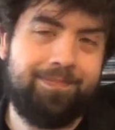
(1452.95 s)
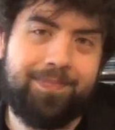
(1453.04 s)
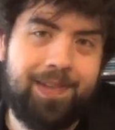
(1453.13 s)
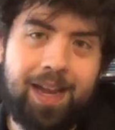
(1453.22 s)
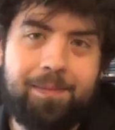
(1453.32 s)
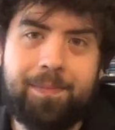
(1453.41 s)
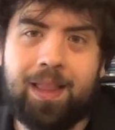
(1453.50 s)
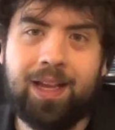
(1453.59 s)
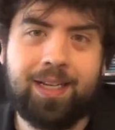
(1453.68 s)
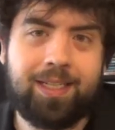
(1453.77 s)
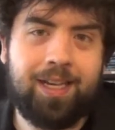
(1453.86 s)
yeah,
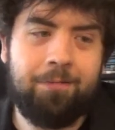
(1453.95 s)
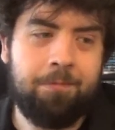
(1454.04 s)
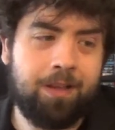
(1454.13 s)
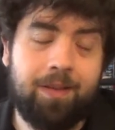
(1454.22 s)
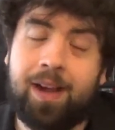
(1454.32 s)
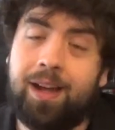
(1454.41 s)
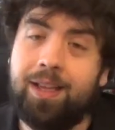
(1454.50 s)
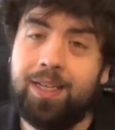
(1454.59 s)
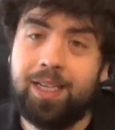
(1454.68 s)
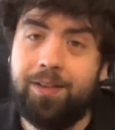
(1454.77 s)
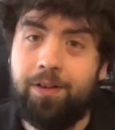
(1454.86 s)
like I said, with a lot of
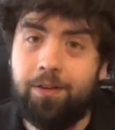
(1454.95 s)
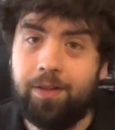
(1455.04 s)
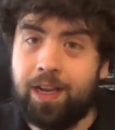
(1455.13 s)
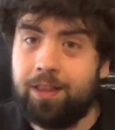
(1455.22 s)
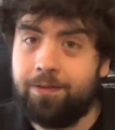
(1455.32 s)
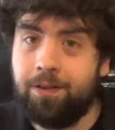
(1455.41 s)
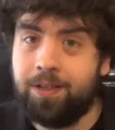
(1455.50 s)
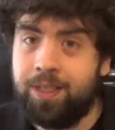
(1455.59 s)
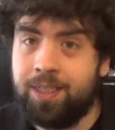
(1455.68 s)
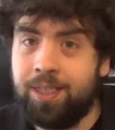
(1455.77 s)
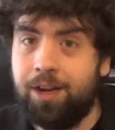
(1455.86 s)
these, if you like the first
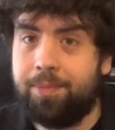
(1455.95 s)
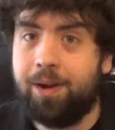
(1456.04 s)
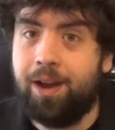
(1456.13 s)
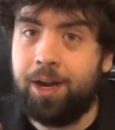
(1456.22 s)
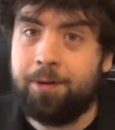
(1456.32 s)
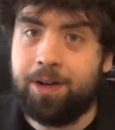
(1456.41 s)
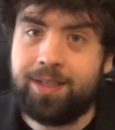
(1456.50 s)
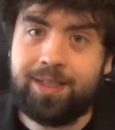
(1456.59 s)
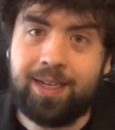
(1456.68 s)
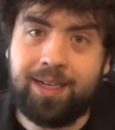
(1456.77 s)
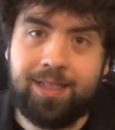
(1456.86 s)
season, you're probably going to watch the
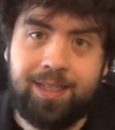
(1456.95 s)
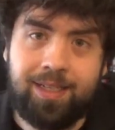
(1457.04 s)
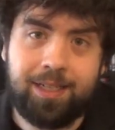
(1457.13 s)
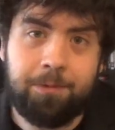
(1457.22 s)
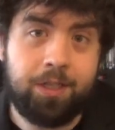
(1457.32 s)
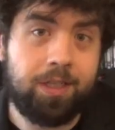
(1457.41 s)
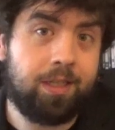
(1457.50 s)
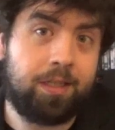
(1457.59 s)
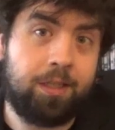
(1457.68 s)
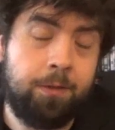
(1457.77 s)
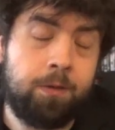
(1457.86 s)
second season, which is
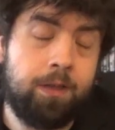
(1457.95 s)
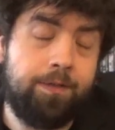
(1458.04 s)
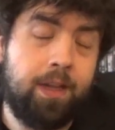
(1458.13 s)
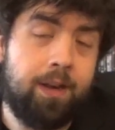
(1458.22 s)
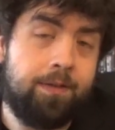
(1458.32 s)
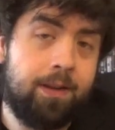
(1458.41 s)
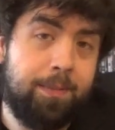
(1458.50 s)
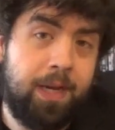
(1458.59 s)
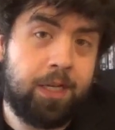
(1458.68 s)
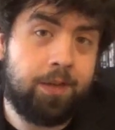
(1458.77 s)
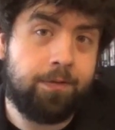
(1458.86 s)
exclusively on
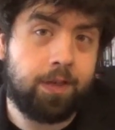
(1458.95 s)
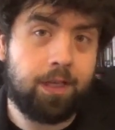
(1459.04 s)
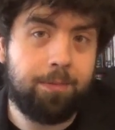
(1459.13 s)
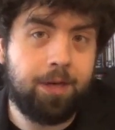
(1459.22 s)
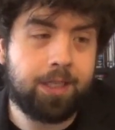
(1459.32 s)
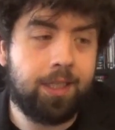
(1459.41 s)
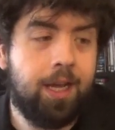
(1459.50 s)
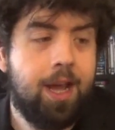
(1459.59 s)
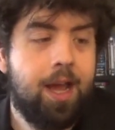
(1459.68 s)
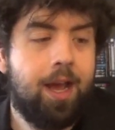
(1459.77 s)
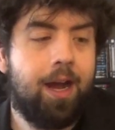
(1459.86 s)
Funimation for some reason.
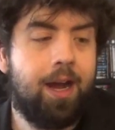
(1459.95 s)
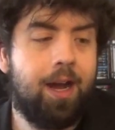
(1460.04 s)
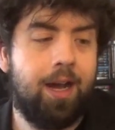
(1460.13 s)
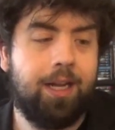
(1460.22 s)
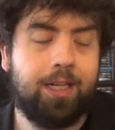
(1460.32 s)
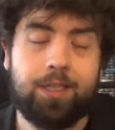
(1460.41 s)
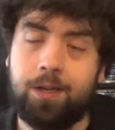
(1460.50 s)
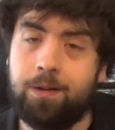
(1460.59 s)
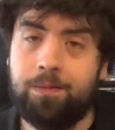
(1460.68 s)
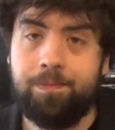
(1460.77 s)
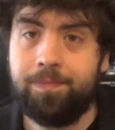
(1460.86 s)
And
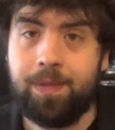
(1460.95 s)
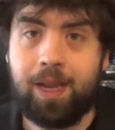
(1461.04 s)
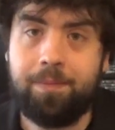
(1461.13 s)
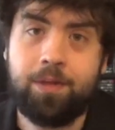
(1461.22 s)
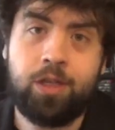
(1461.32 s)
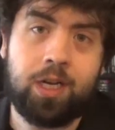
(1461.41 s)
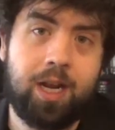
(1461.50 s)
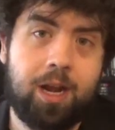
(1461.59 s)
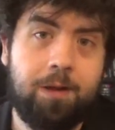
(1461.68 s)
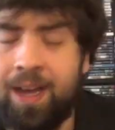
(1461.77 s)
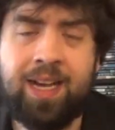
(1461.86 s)
so, check it
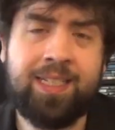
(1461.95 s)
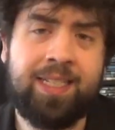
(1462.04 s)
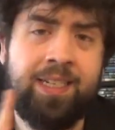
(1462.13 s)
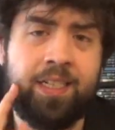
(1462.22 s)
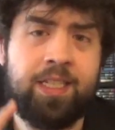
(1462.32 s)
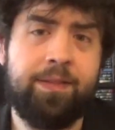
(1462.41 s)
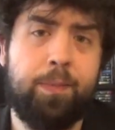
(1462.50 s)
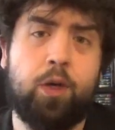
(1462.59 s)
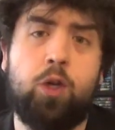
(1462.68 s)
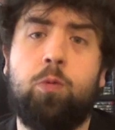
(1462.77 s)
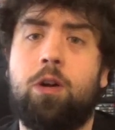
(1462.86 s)
out. Ascendance of a
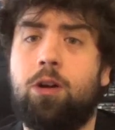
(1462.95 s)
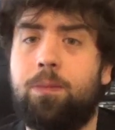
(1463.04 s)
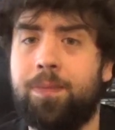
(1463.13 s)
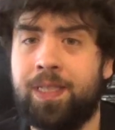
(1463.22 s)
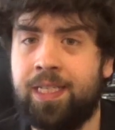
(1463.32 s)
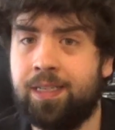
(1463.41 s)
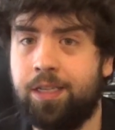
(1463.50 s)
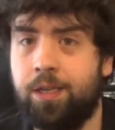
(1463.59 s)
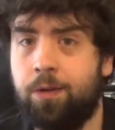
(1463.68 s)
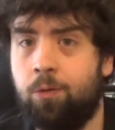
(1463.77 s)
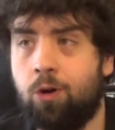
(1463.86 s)
Bookworm, season
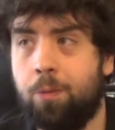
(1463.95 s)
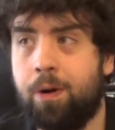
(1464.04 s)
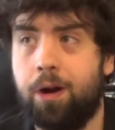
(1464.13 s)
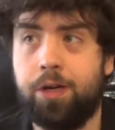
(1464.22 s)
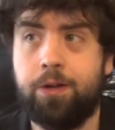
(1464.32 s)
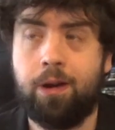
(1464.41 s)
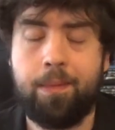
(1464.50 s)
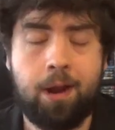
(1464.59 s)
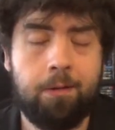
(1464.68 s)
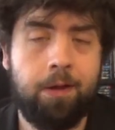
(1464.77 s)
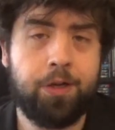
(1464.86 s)
2 or part 2. I'm
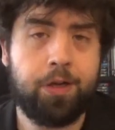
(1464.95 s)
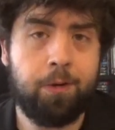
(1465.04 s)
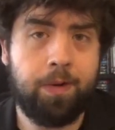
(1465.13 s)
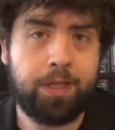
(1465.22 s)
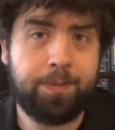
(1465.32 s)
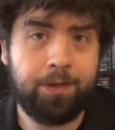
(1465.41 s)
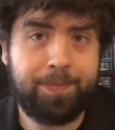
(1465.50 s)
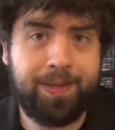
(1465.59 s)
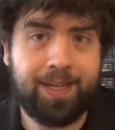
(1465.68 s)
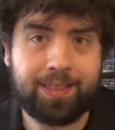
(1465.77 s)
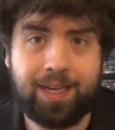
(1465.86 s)
not really sure what it's supposed to
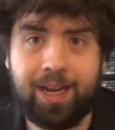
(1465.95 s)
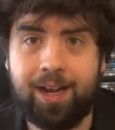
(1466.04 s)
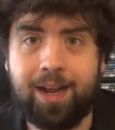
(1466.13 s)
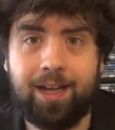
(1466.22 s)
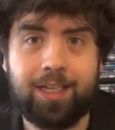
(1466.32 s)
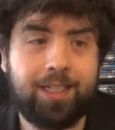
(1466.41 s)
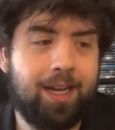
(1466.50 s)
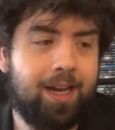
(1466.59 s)
be designated as.